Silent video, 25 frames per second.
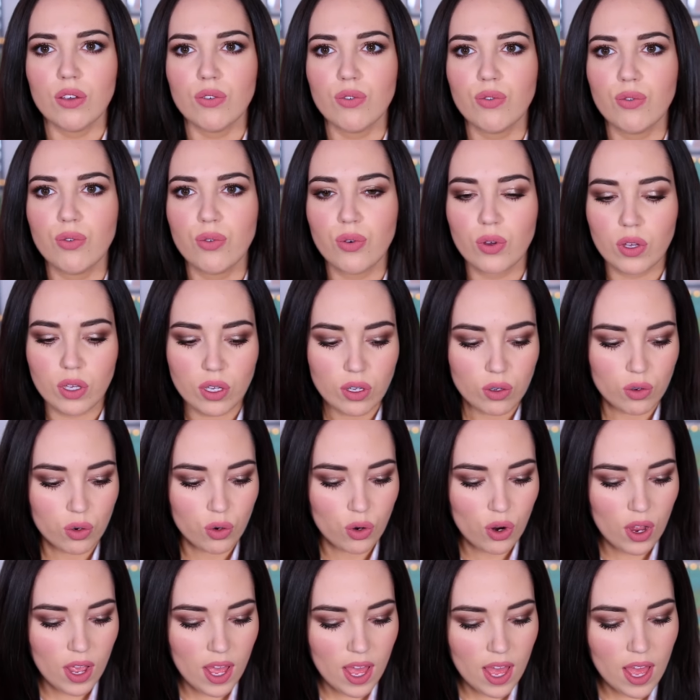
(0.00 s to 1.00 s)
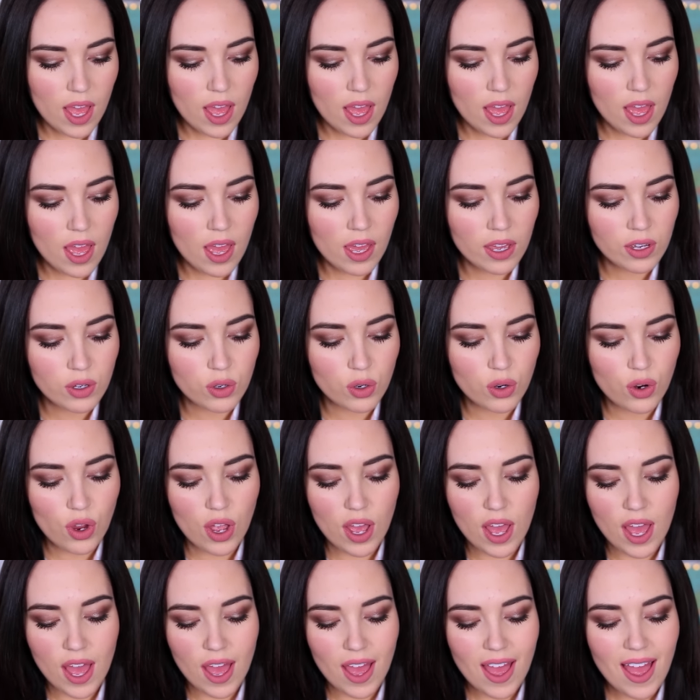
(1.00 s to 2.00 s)
If we cry,
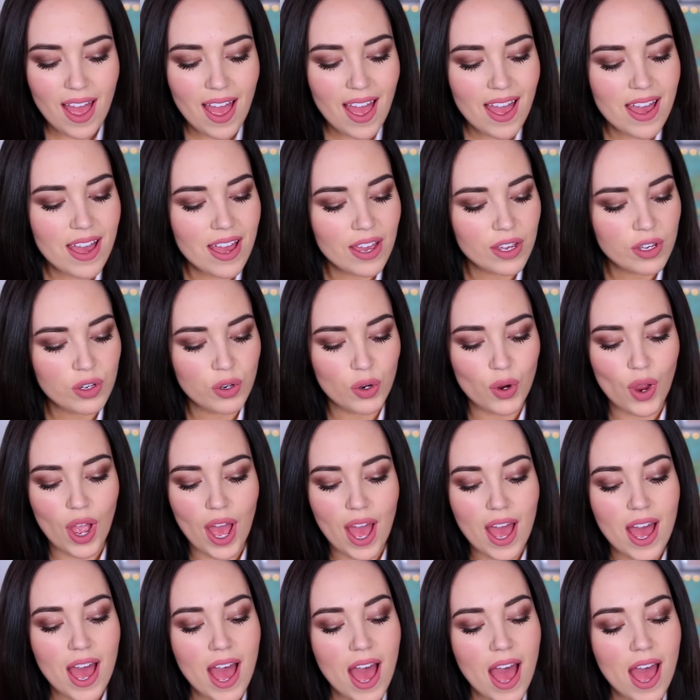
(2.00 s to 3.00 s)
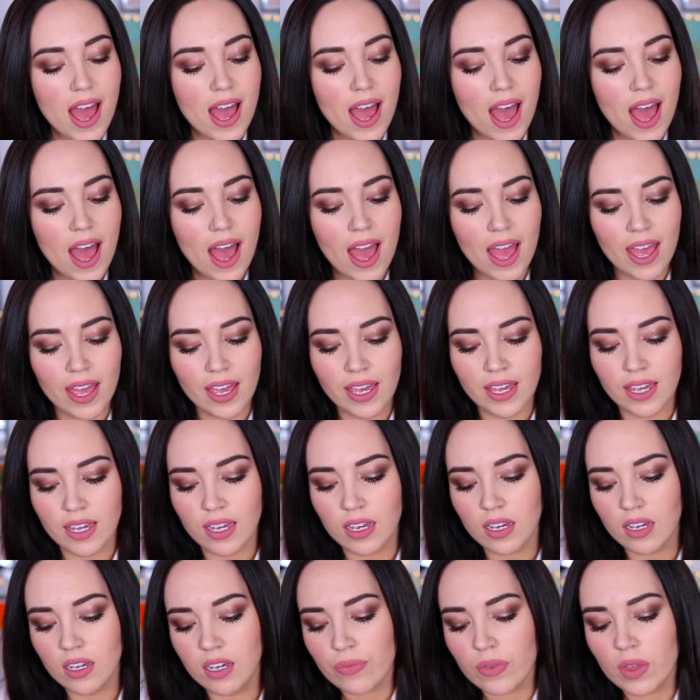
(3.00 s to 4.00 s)
cry, cry.
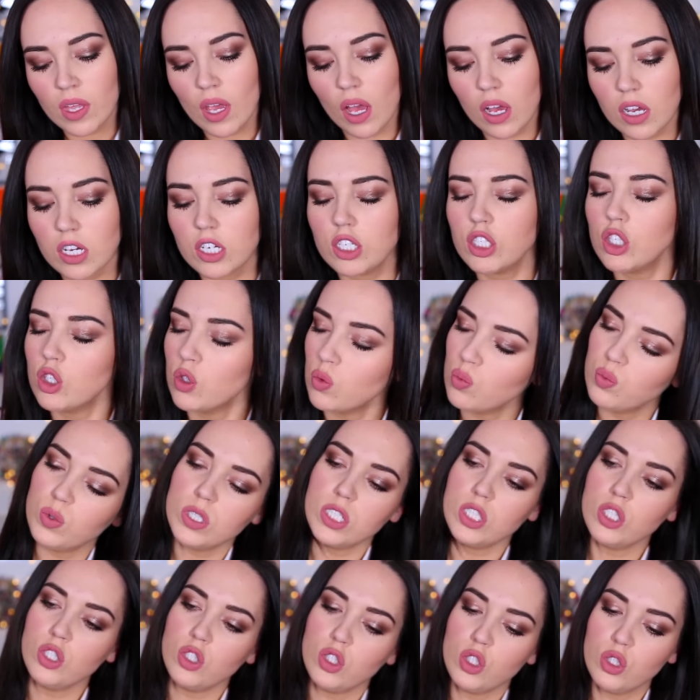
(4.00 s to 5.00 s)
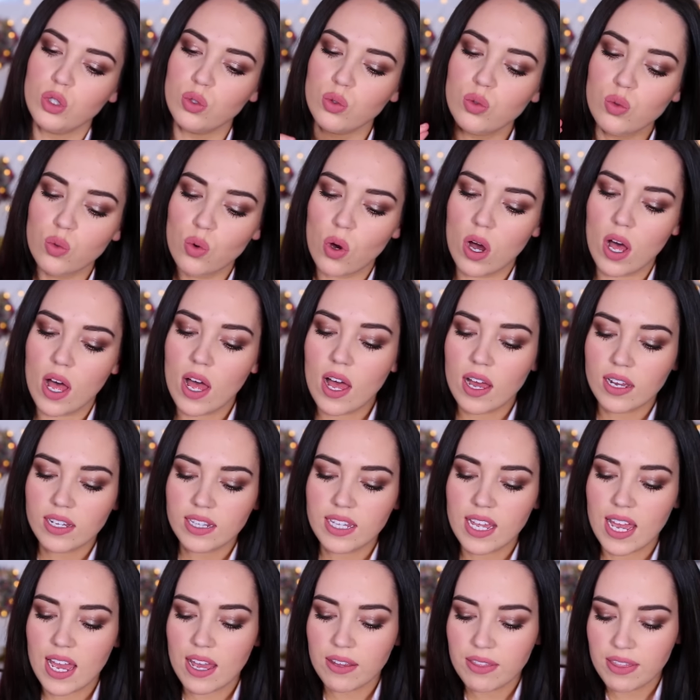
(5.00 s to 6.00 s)
Cause when you walked
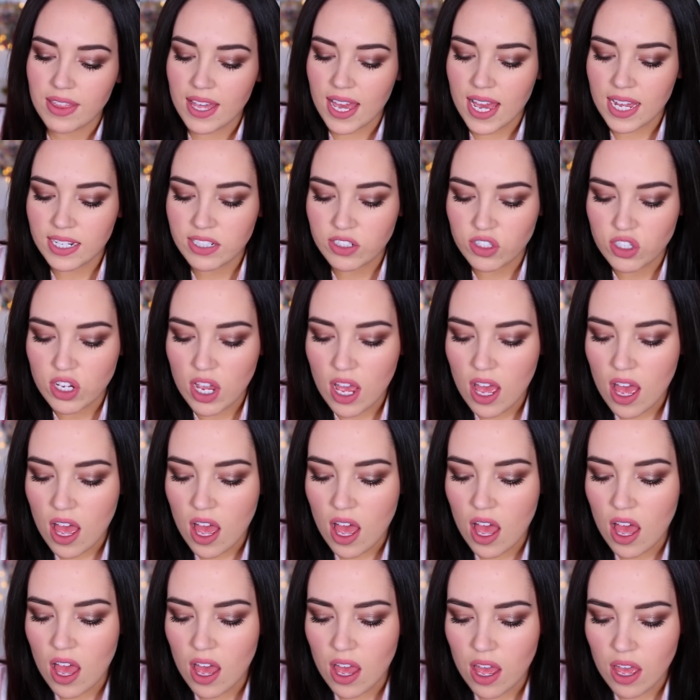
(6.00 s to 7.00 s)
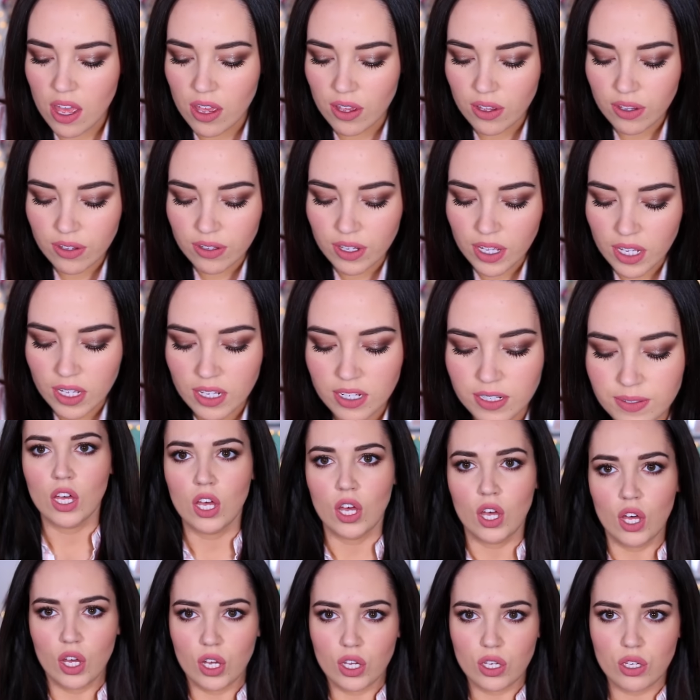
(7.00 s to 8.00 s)
out that door,
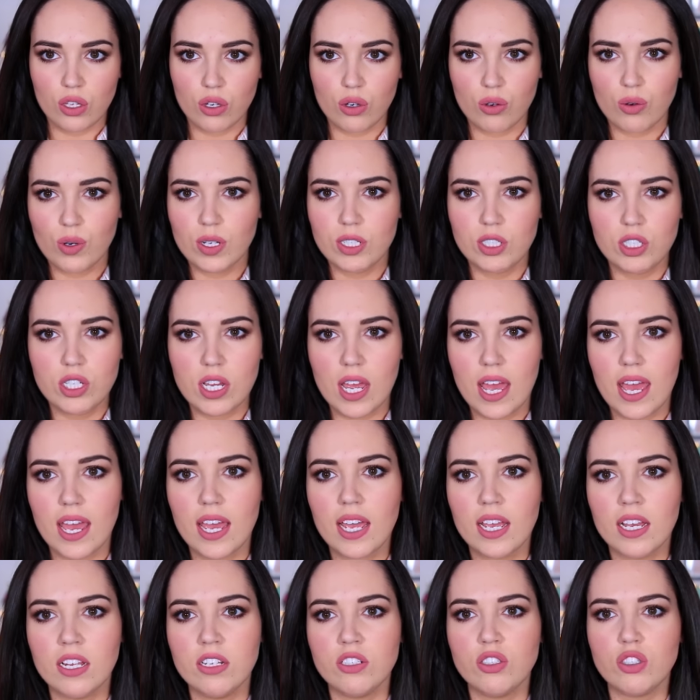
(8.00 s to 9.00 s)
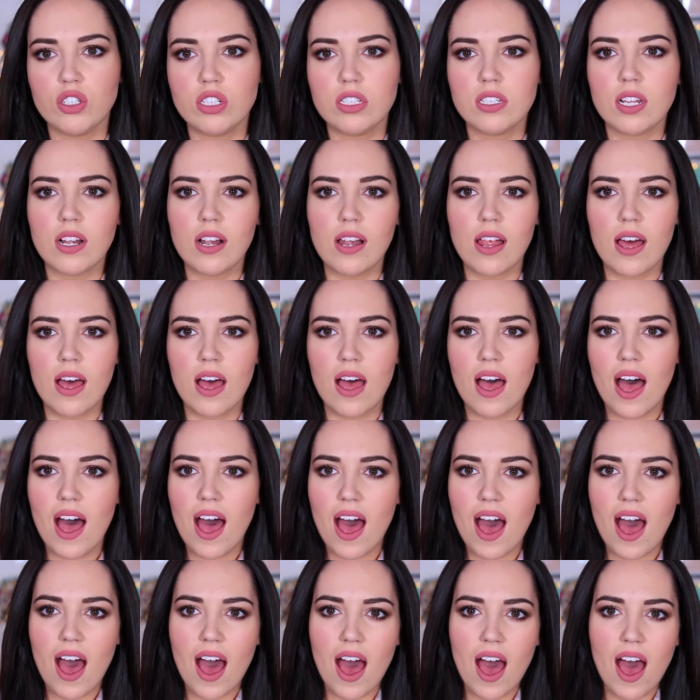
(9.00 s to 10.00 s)
you're a dangerous
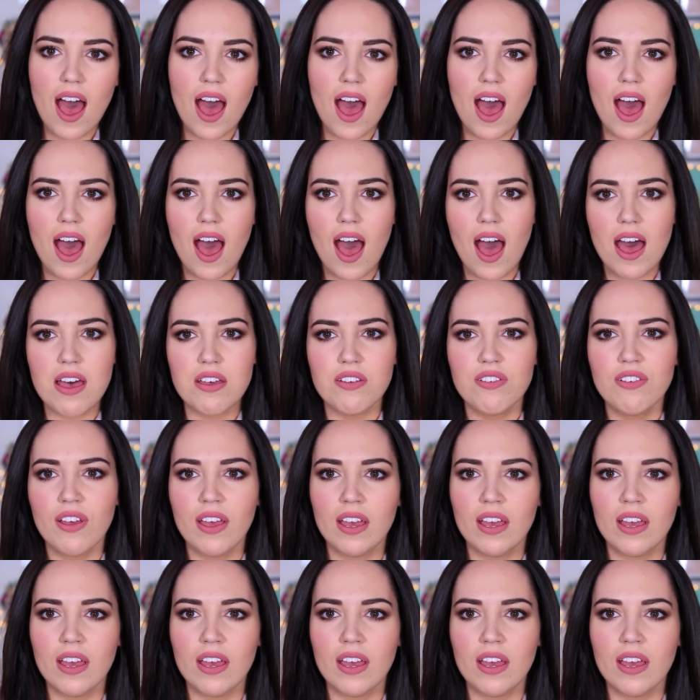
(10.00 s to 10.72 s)
love.